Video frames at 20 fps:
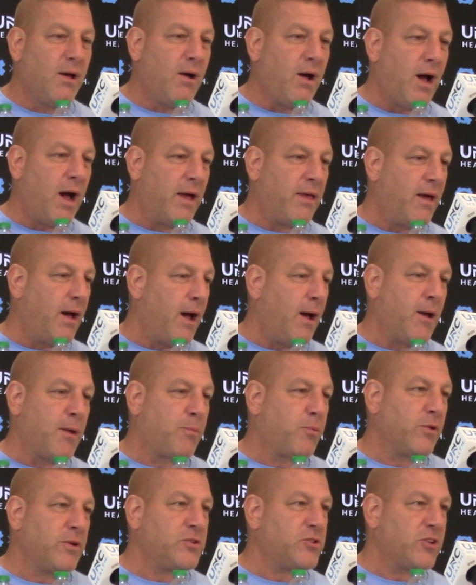I
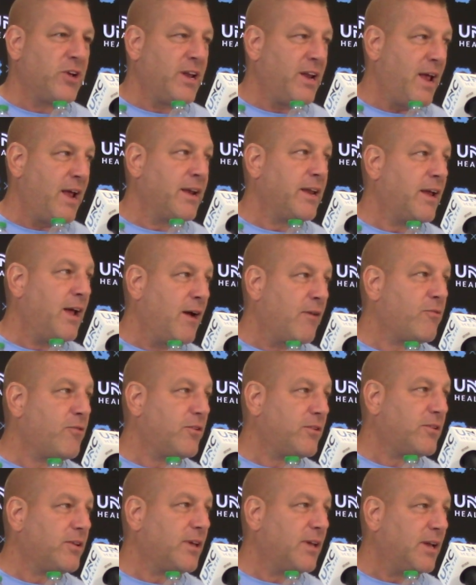appreciate any
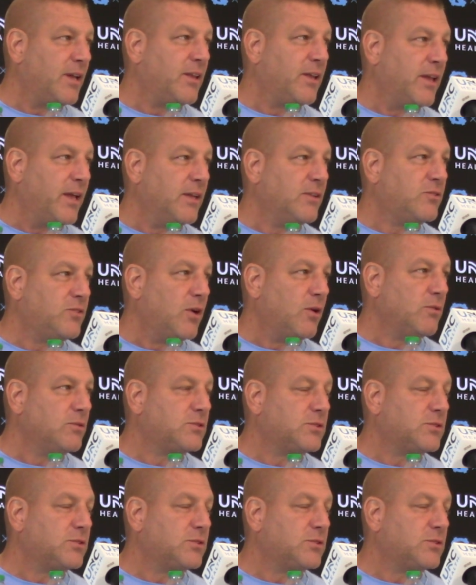effort to get in the end zone.